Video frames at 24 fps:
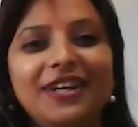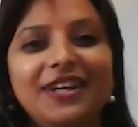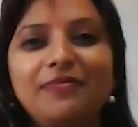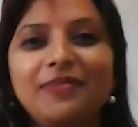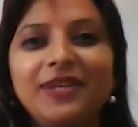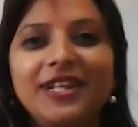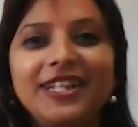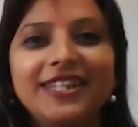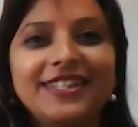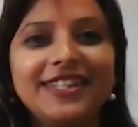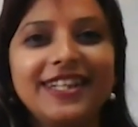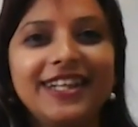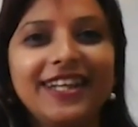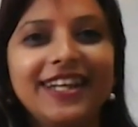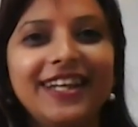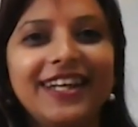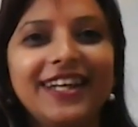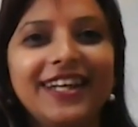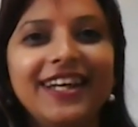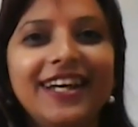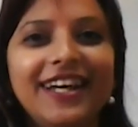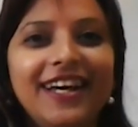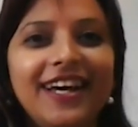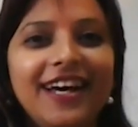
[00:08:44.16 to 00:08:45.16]
amazing.
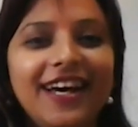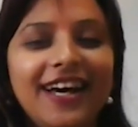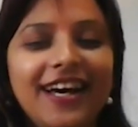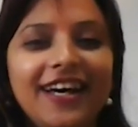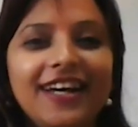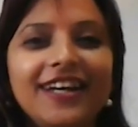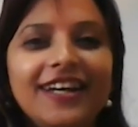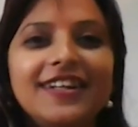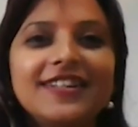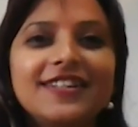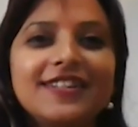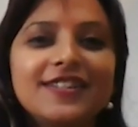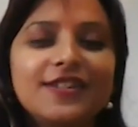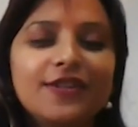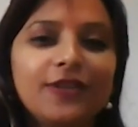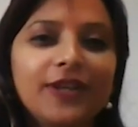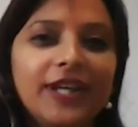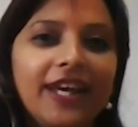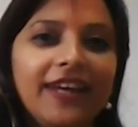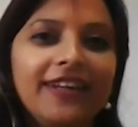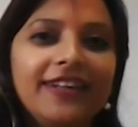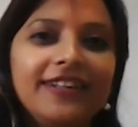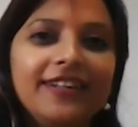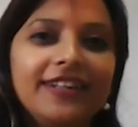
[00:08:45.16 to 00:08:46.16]
So
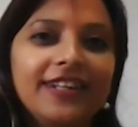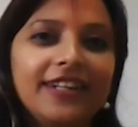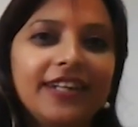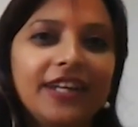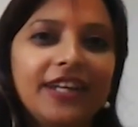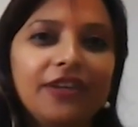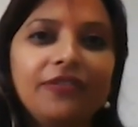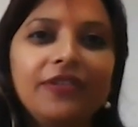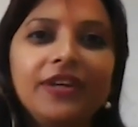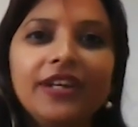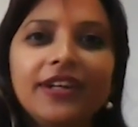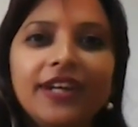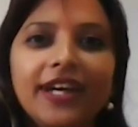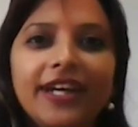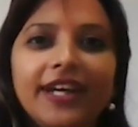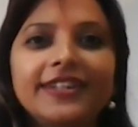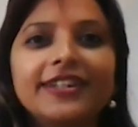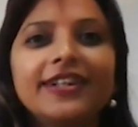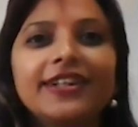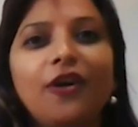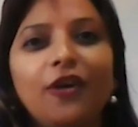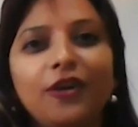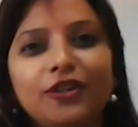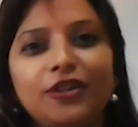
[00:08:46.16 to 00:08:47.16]
can we write
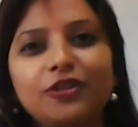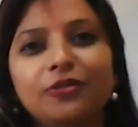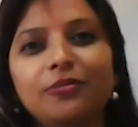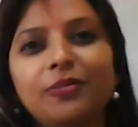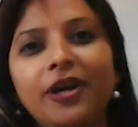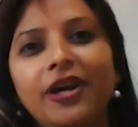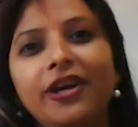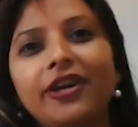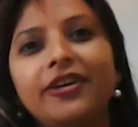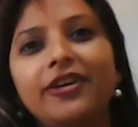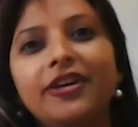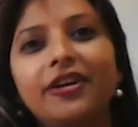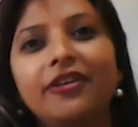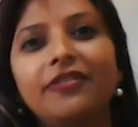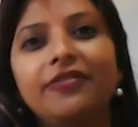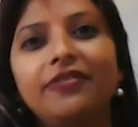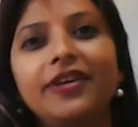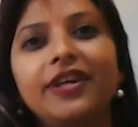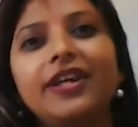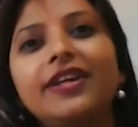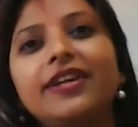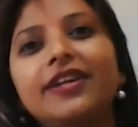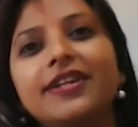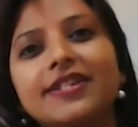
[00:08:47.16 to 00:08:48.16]
an
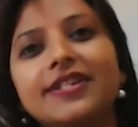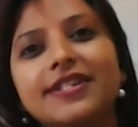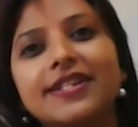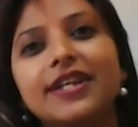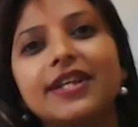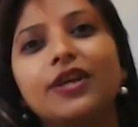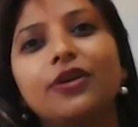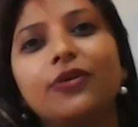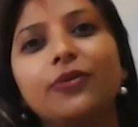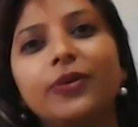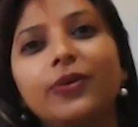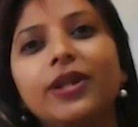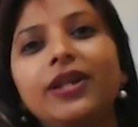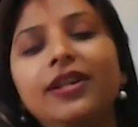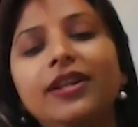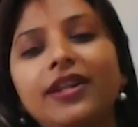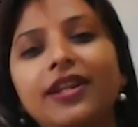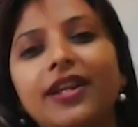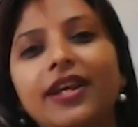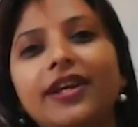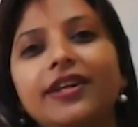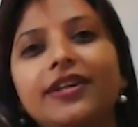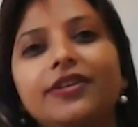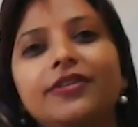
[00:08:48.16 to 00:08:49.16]
autobiography in a sequel,
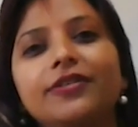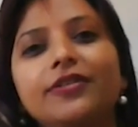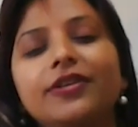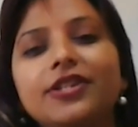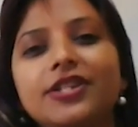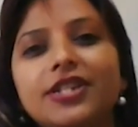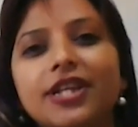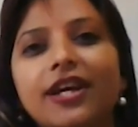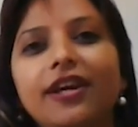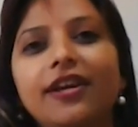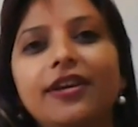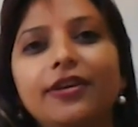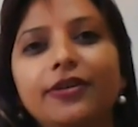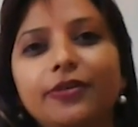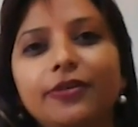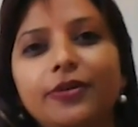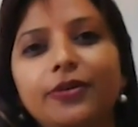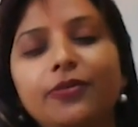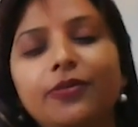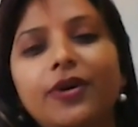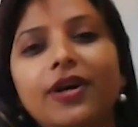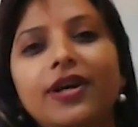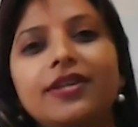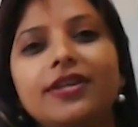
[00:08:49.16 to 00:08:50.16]
like childhood
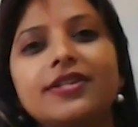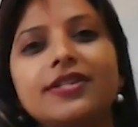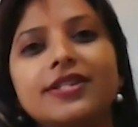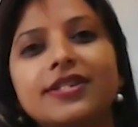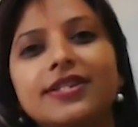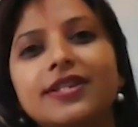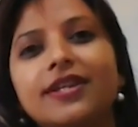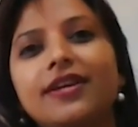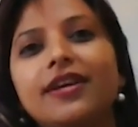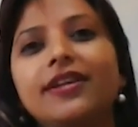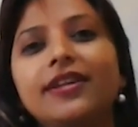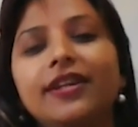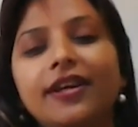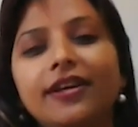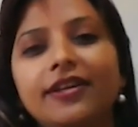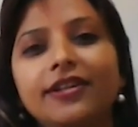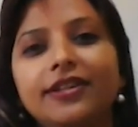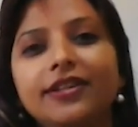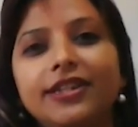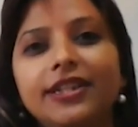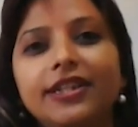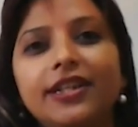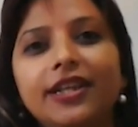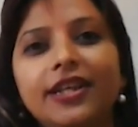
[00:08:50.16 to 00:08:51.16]
ones, and then
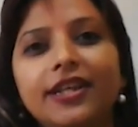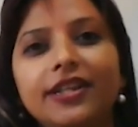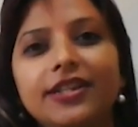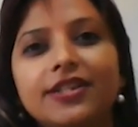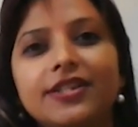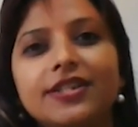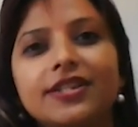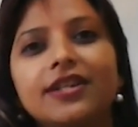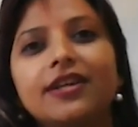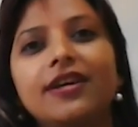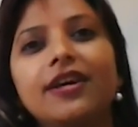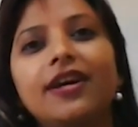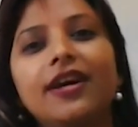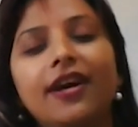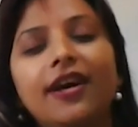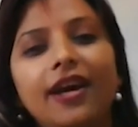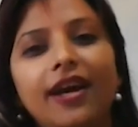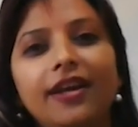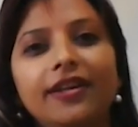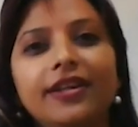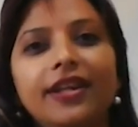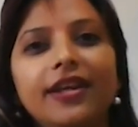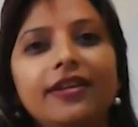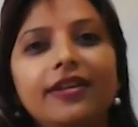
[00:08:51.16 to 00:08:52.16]
teenage,
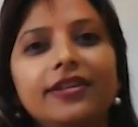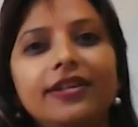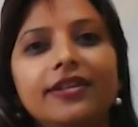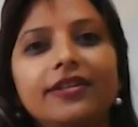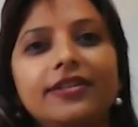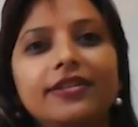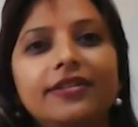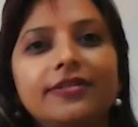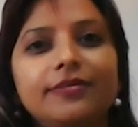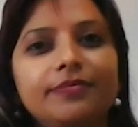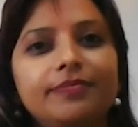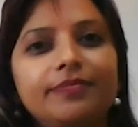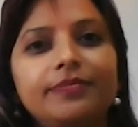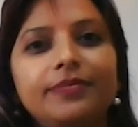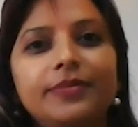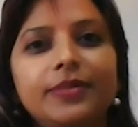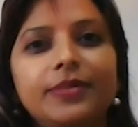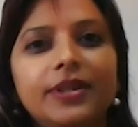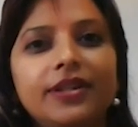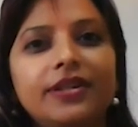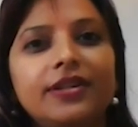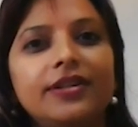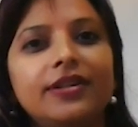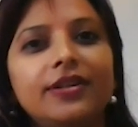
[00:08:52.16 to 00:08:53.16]
and then the
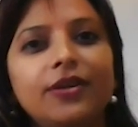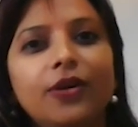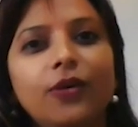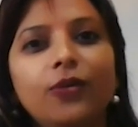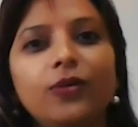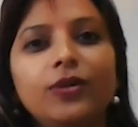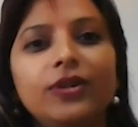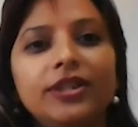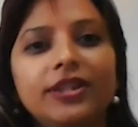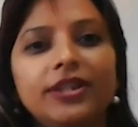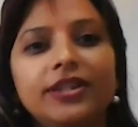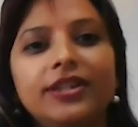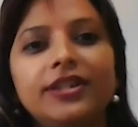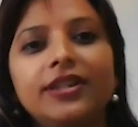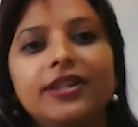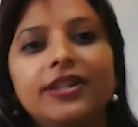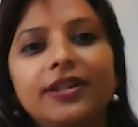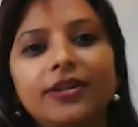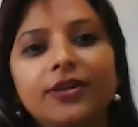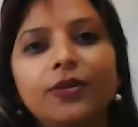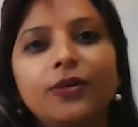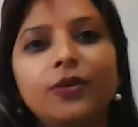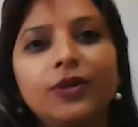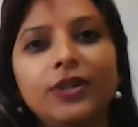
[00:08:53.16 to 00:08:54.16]

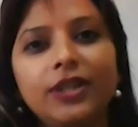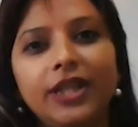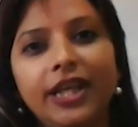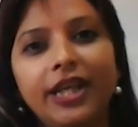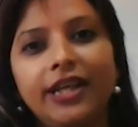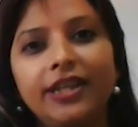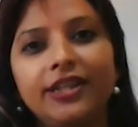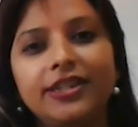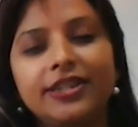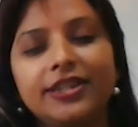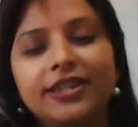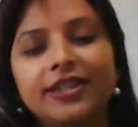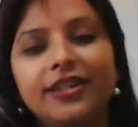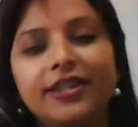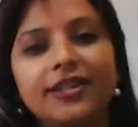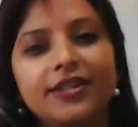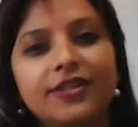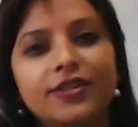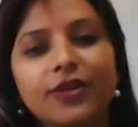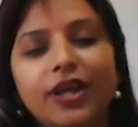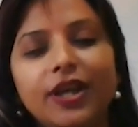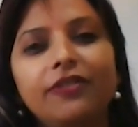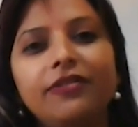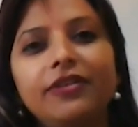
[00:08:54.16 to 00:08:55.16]
old age?
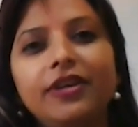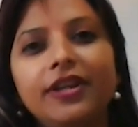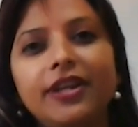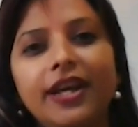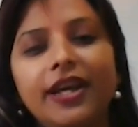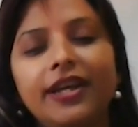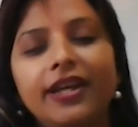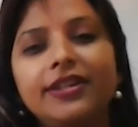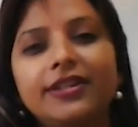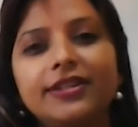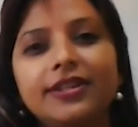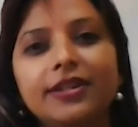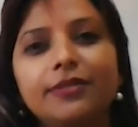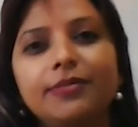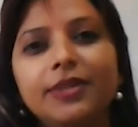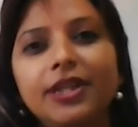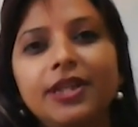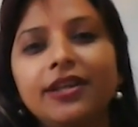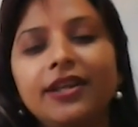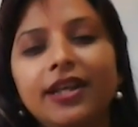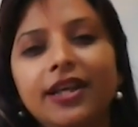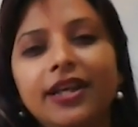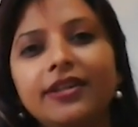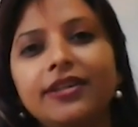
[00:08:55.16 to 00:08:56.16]
So can we write
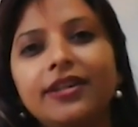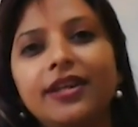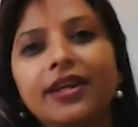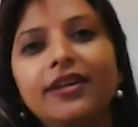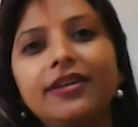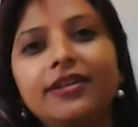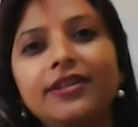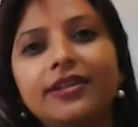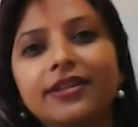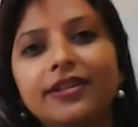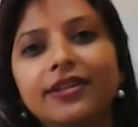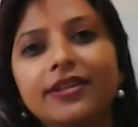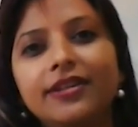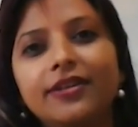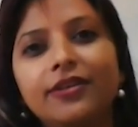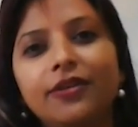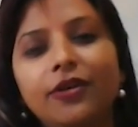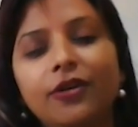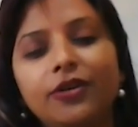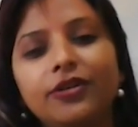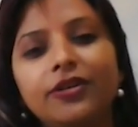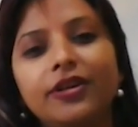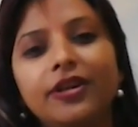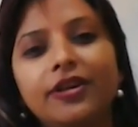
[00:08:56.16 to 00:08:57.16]
something like that,
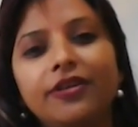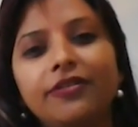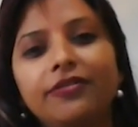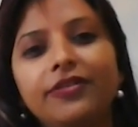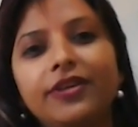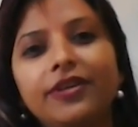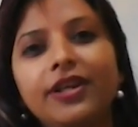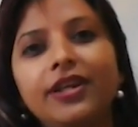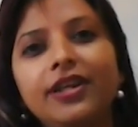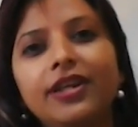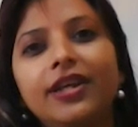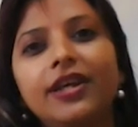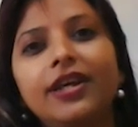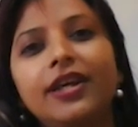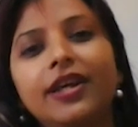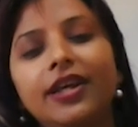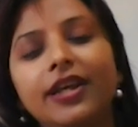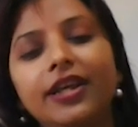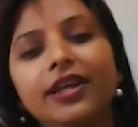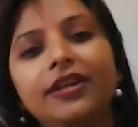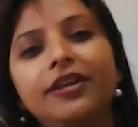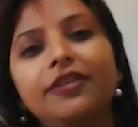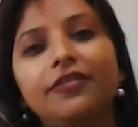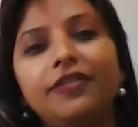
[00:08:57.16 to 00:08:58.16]
autobiography,
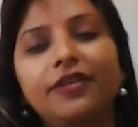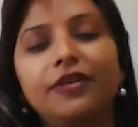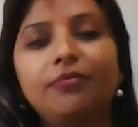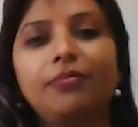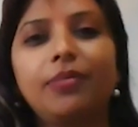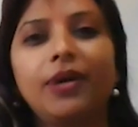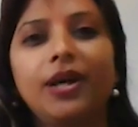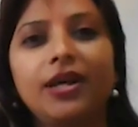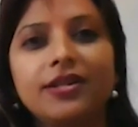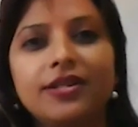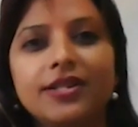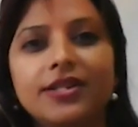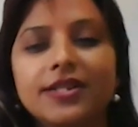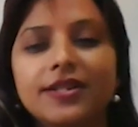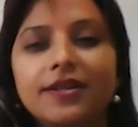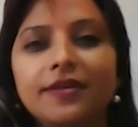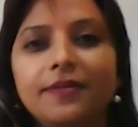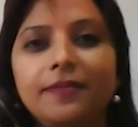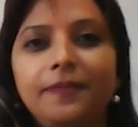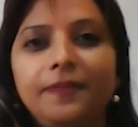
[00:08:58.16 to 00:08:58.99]
in different parts?